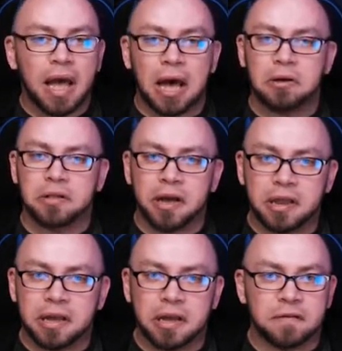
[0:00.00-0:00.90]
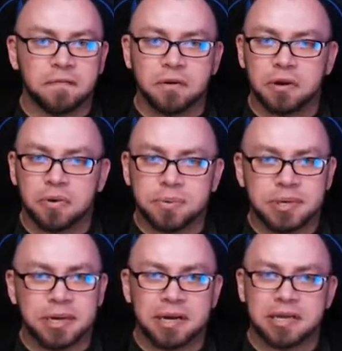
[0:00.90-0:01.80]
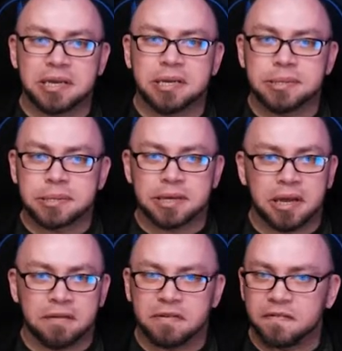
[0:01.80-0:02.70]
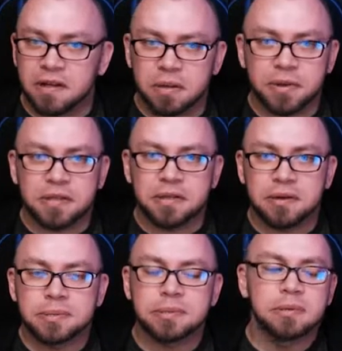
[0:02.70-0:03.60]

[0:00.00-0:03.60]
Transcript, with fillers: outlining and for notes and ideas and kind of developing things.